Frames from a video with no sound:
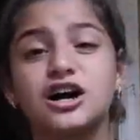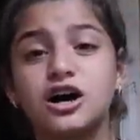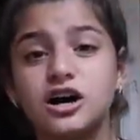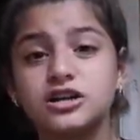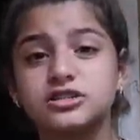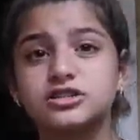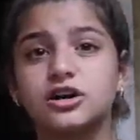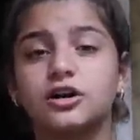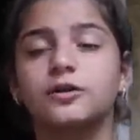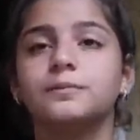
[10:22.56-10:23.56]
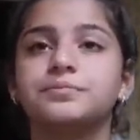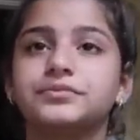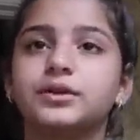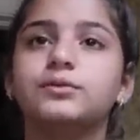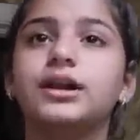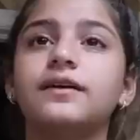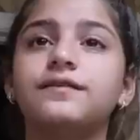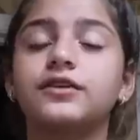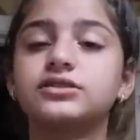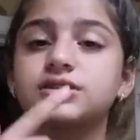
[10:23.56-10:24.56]
Also, when
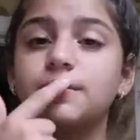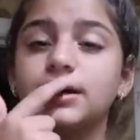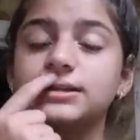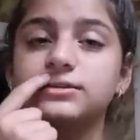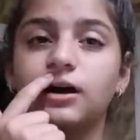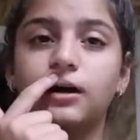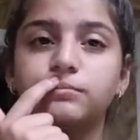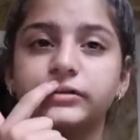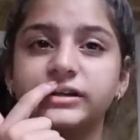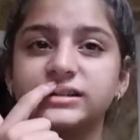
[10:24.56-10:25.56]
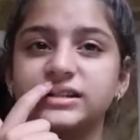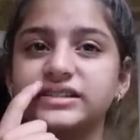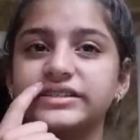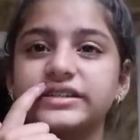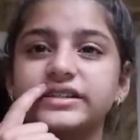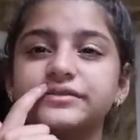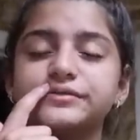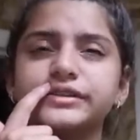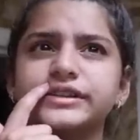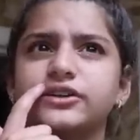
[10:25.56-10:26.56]
I first got my top braces, it
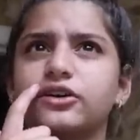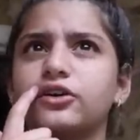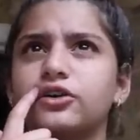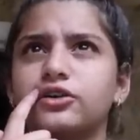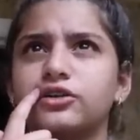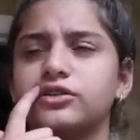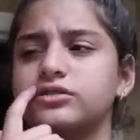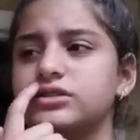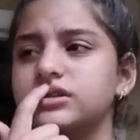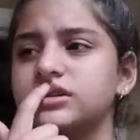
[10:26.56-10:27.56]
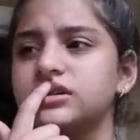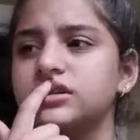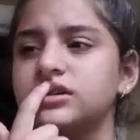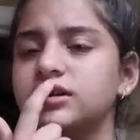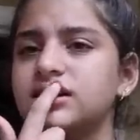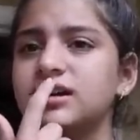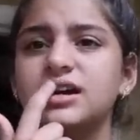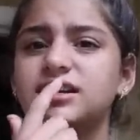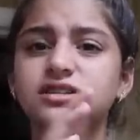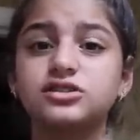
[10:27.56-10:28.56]
didn't really hurt.
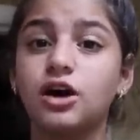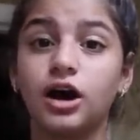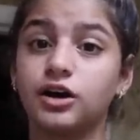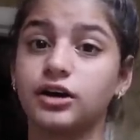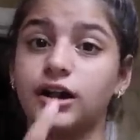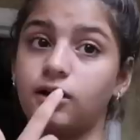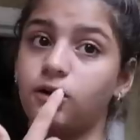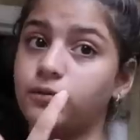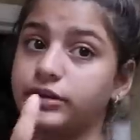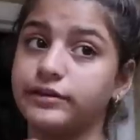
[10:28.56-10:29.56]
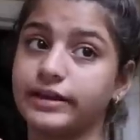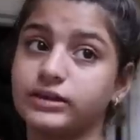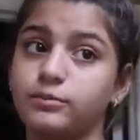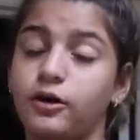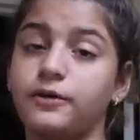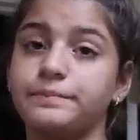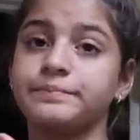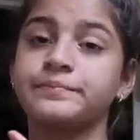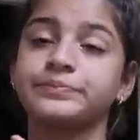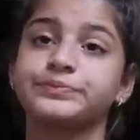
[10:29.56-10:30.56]
It does not hurt at all when you get them
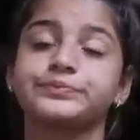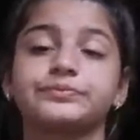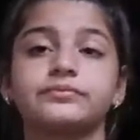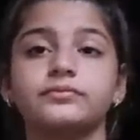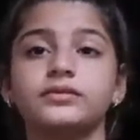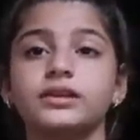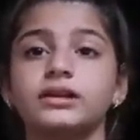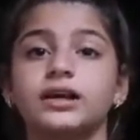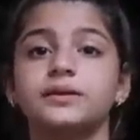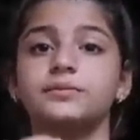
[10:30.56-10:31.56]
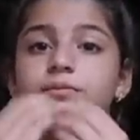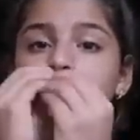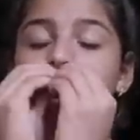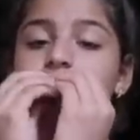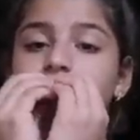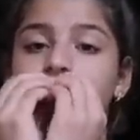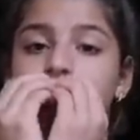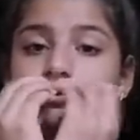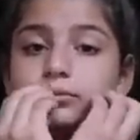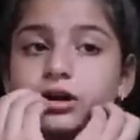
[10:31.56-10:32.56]
on. Like when you're
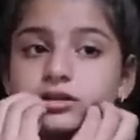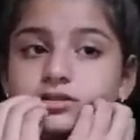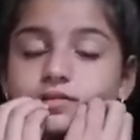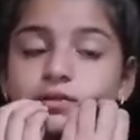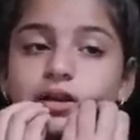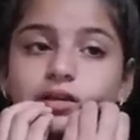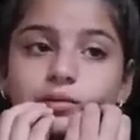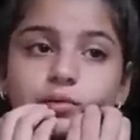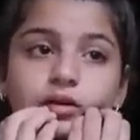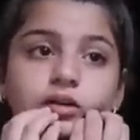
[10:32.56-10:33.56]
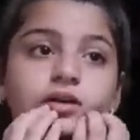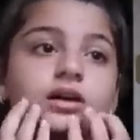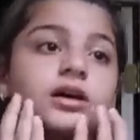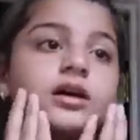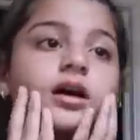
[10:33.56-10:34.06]
getting the process of getting them on.